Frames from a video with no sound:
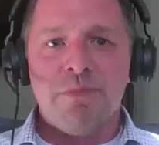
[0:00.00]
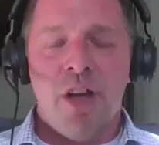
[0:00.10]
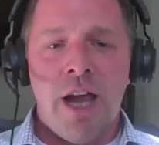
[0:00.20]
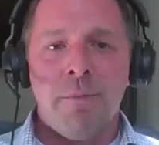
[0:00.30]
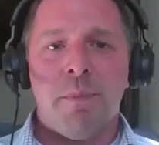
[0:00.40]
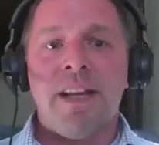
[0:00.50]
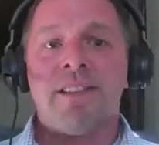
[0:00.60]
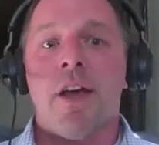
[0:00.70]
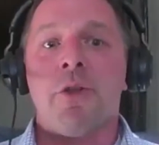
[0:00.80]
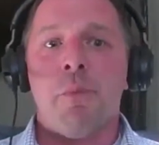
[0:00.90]
time,
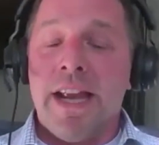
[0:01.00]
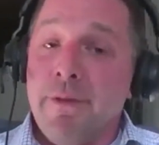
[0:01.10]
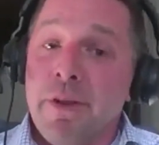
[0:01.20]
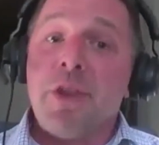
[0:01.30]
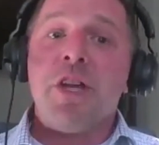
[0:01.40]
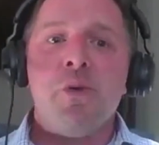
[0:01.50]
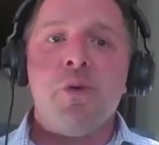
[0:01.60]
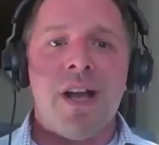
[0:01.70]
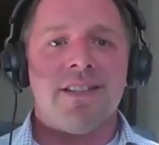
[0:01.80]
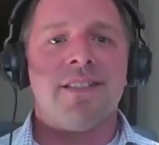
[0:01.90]
because even the
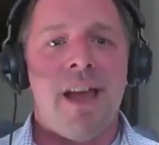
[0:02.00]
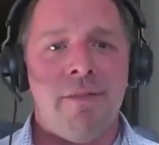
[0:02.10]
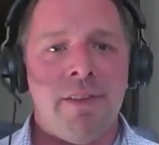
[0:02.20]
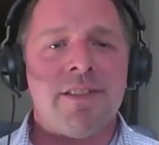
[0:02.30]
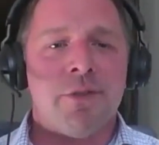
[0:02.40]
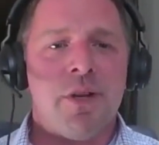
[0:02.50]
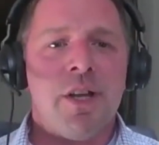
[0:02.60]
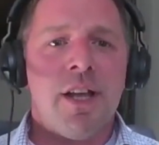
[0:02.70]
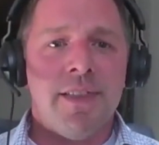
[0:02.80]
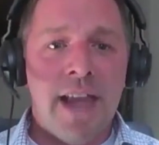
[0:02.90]
US is having
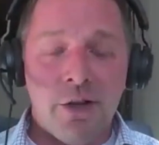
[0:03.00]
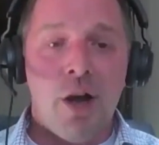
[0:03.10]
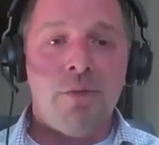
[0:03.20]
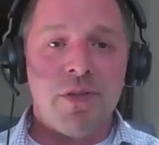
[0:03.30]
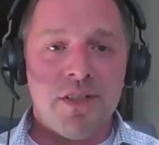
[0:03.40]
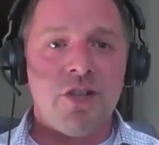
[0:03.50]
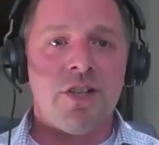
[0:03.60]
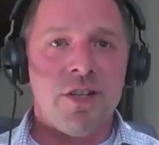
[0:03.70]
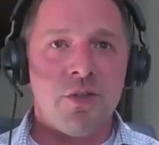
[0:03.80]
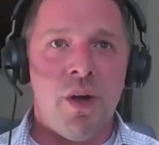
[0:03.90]
that
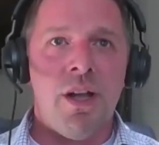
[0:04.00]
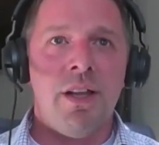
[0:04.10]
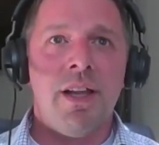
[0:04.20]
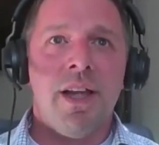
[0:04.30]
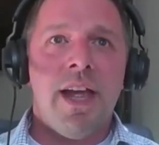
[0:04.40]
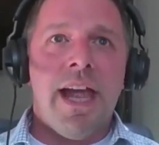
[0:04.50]
conversation as well.